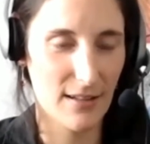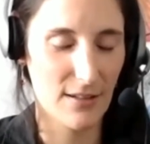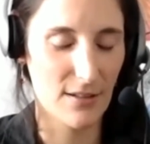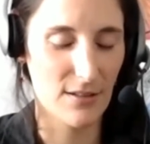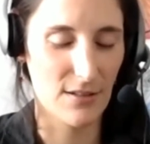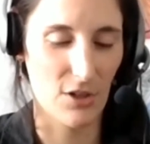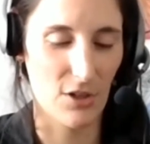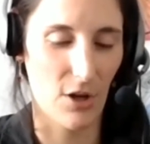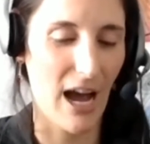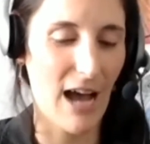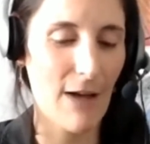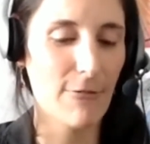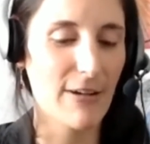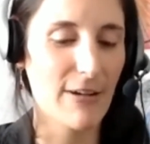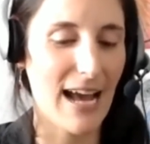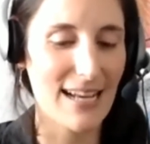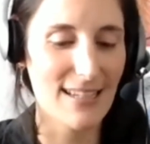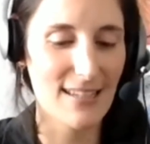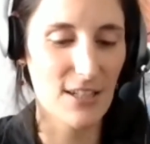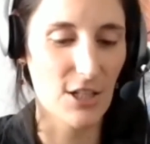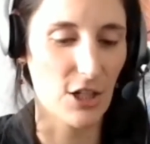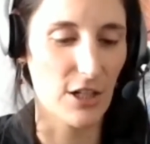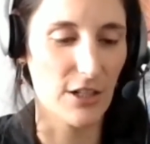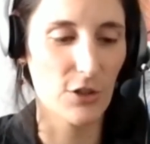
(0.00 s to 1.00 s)
So I would
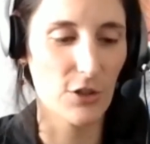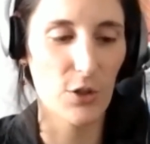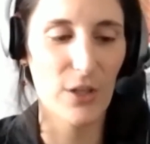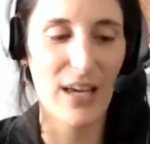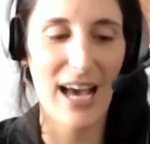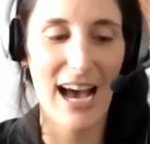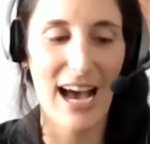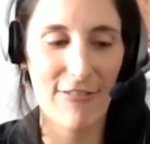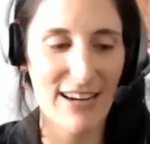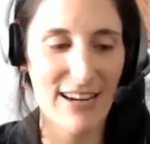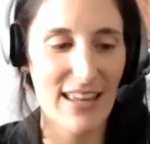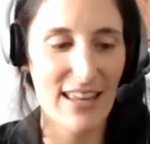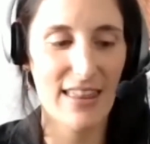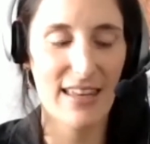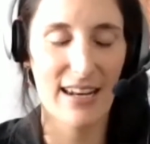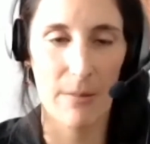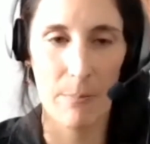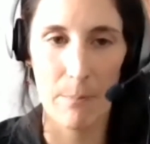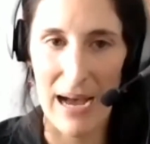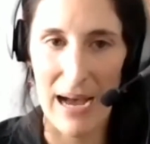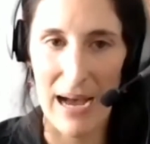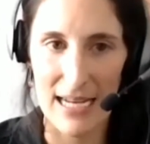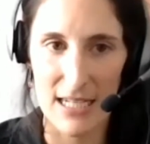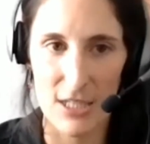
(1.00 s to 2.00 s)
ask her, "Do you have anything in
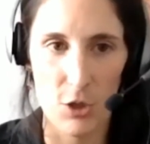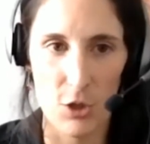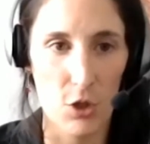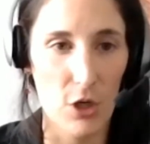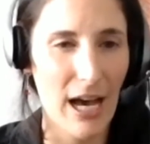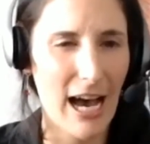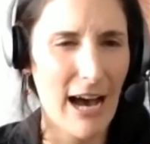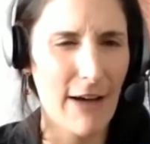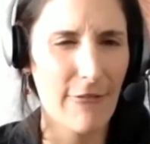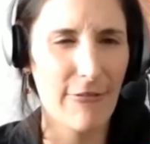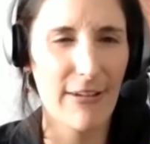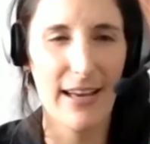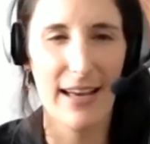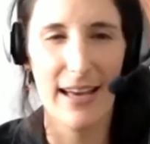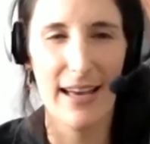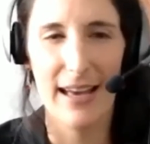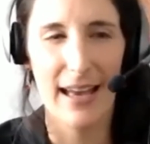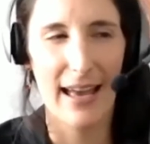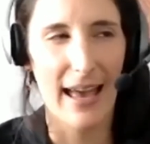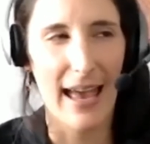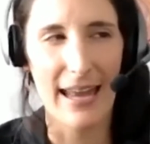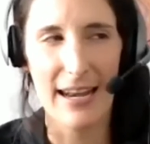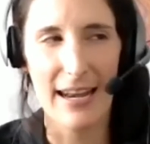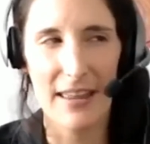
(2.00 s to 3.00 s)
mind? Do you have
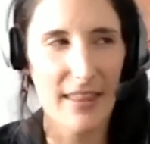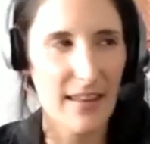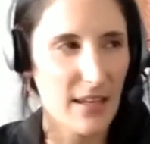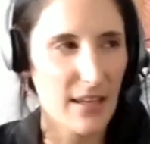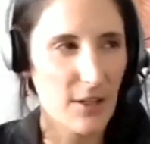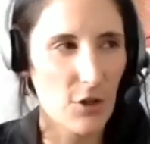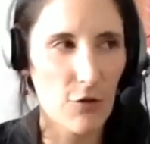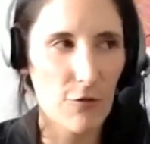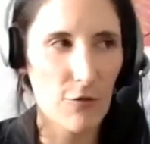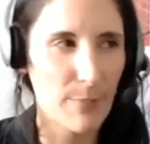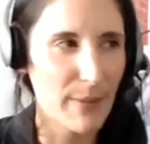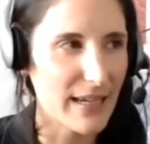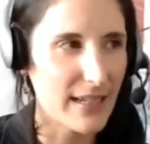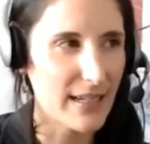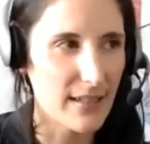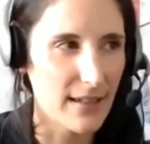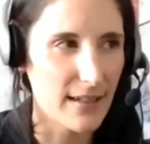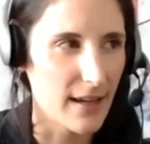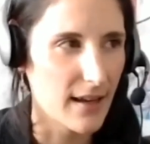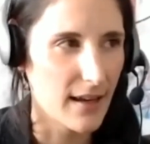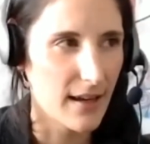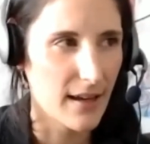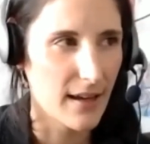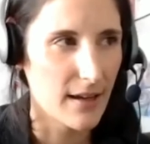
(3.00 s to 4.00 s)
anything that you've
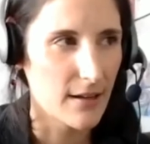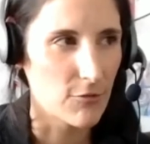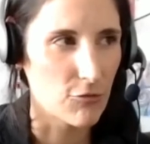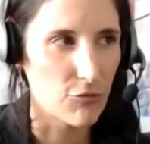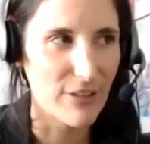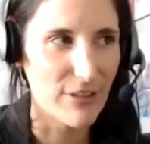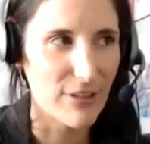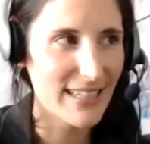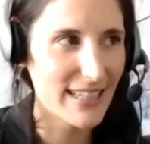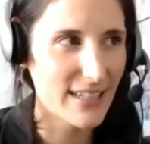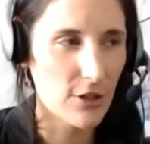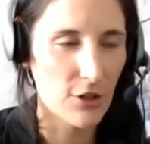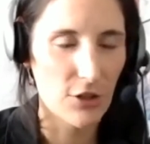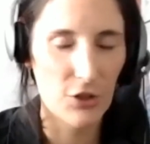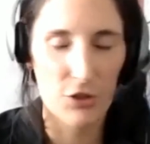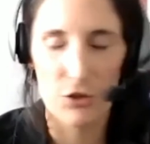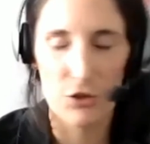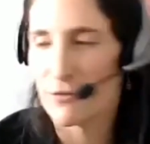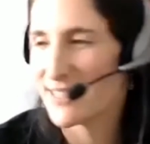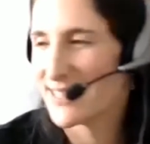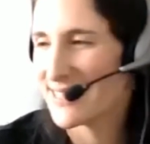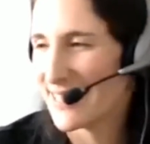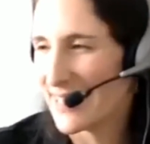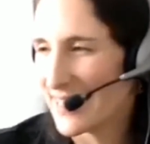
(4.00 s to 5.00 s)
been reading or you've
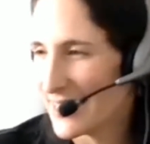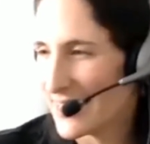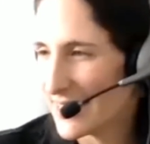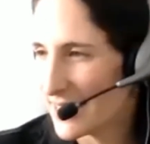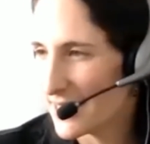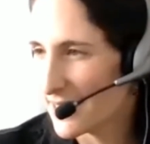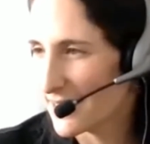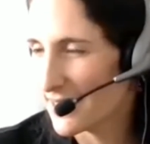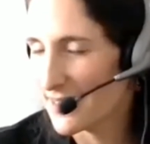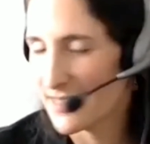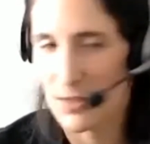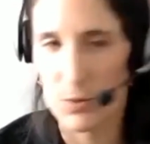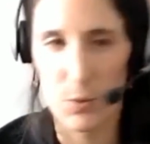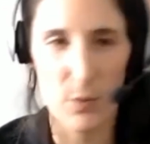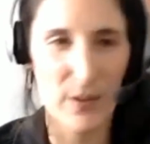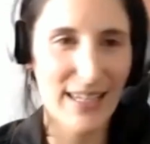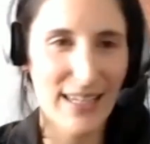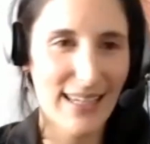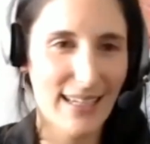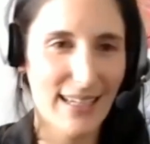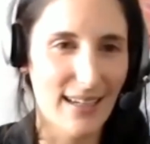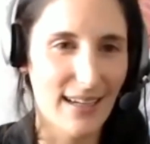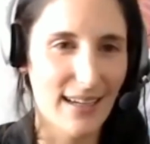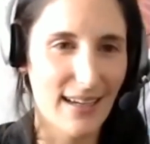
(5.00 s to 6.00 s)
seen this
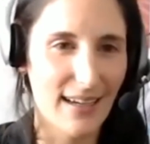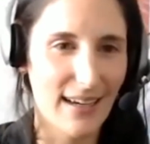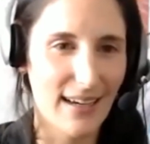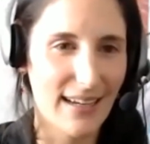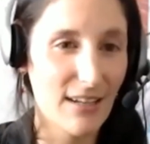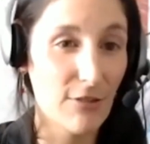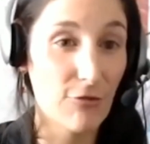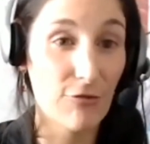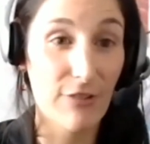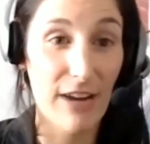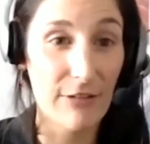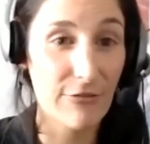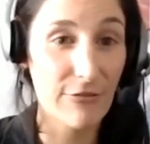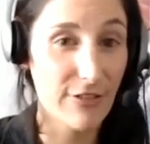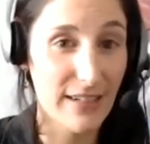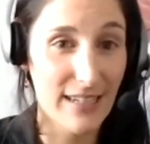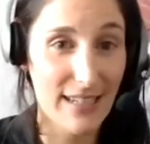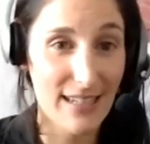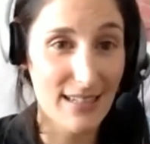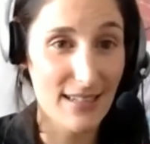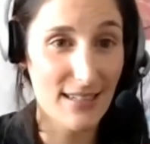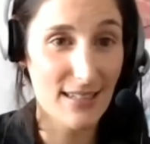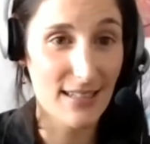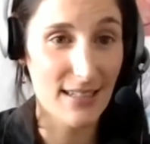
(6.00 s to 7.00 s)
week? Any
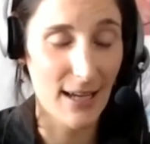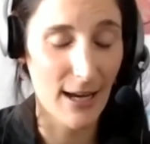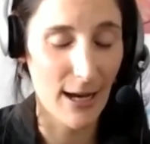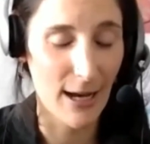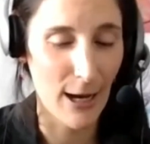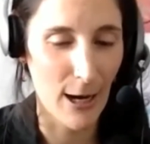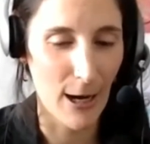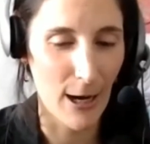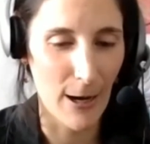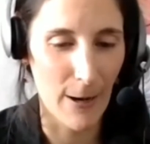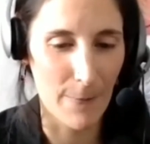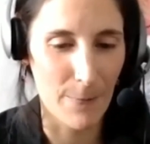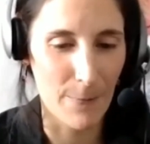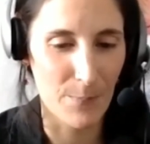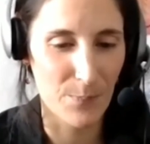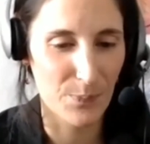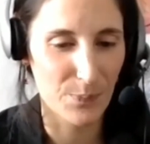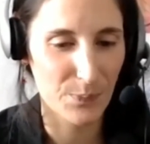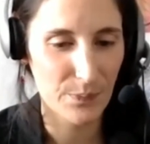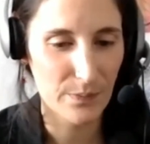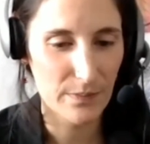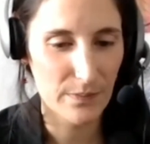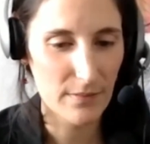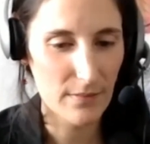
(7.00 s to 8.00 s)
reference
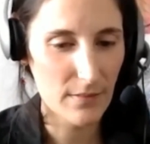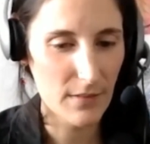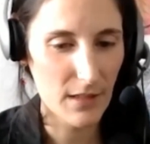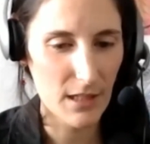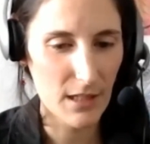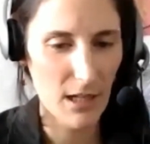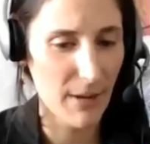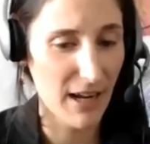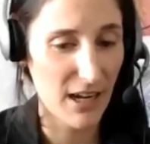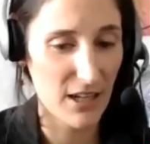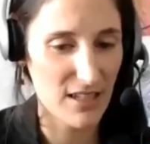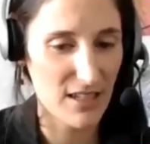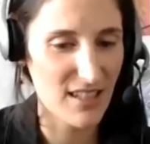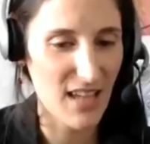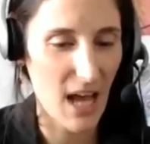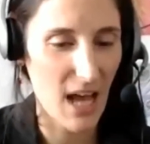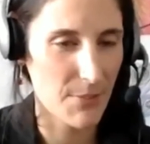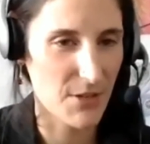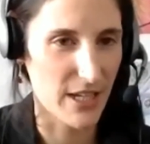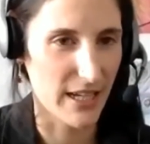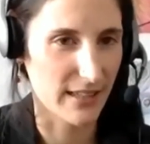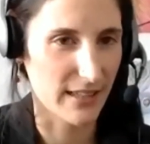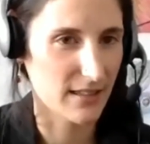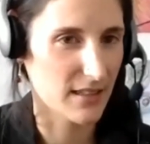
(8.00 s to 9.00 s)
about a
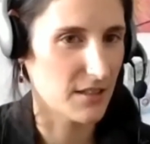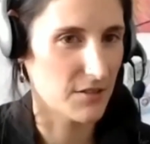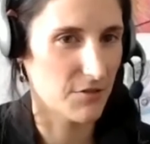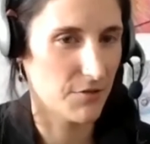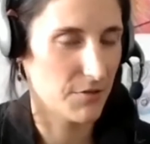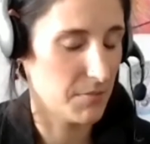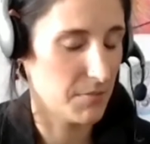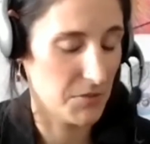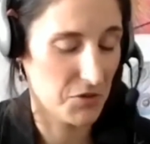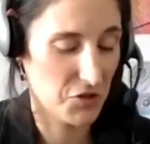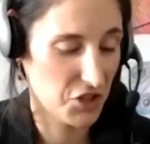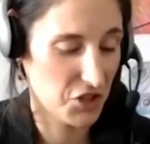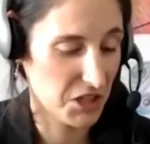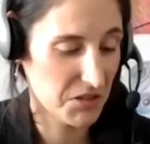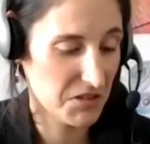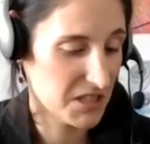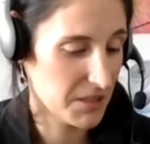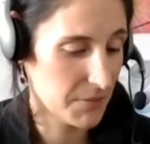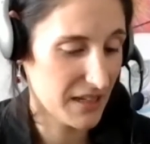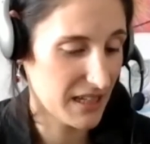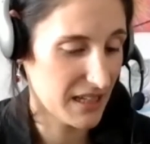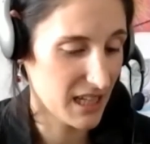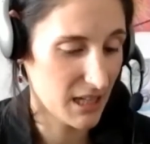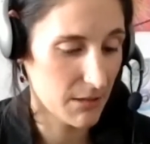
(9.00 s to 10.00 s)
subject?" She
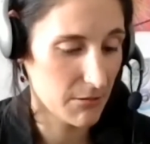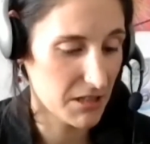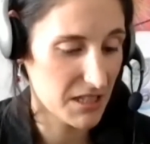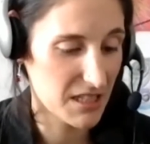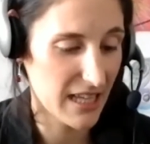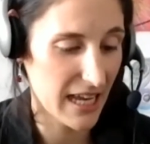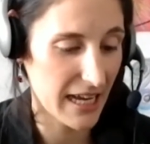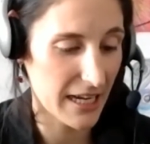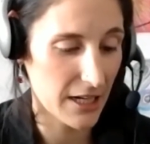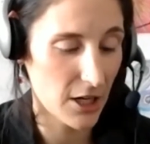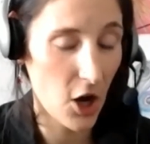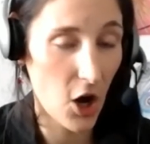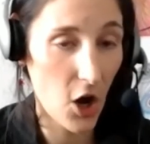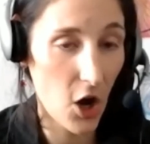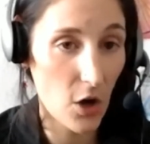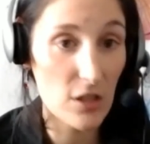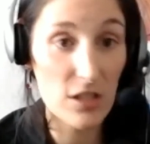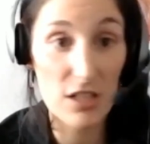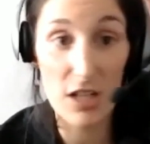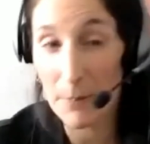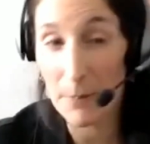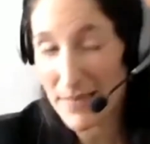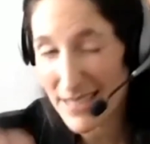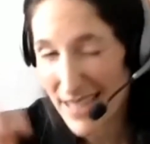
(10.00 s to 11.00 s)
typically would say no.
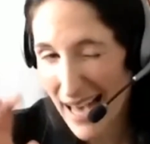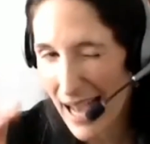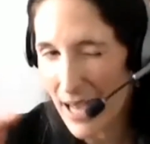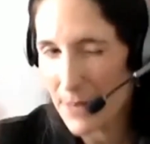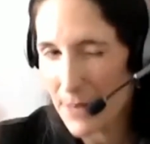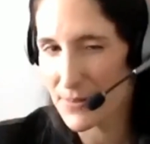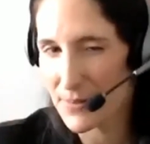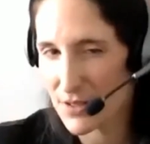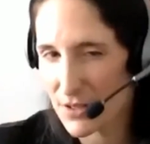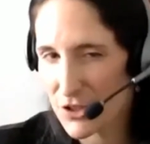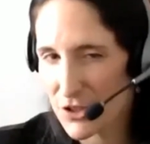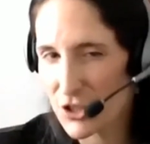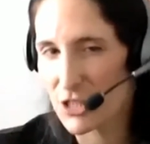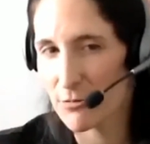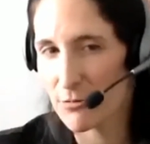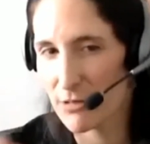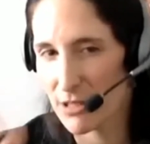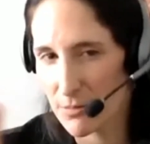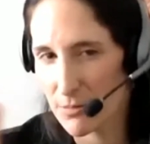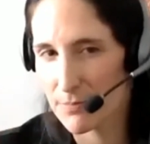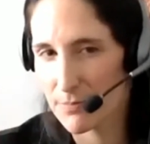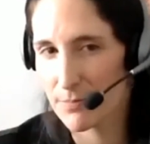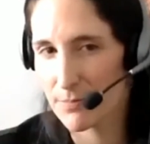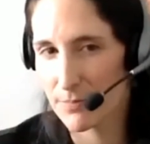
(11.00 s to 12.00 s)
Sometimes she would
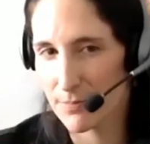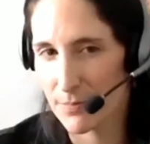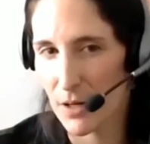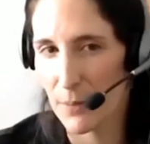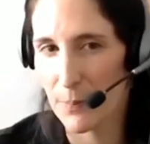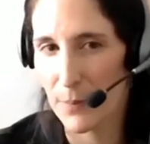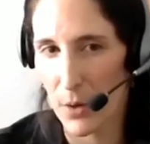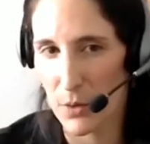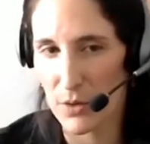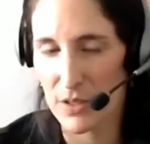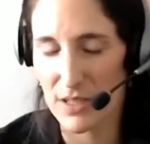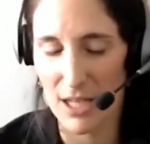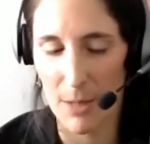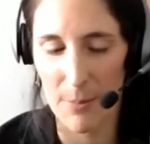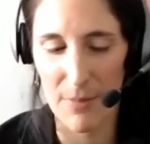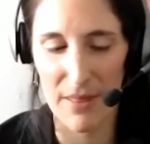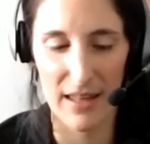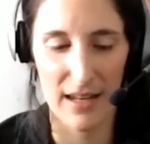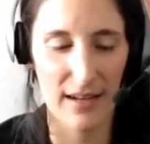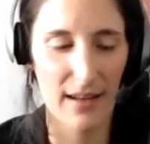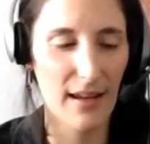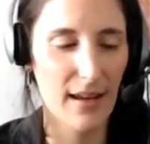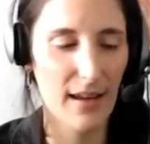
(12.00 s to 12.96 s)
propose something.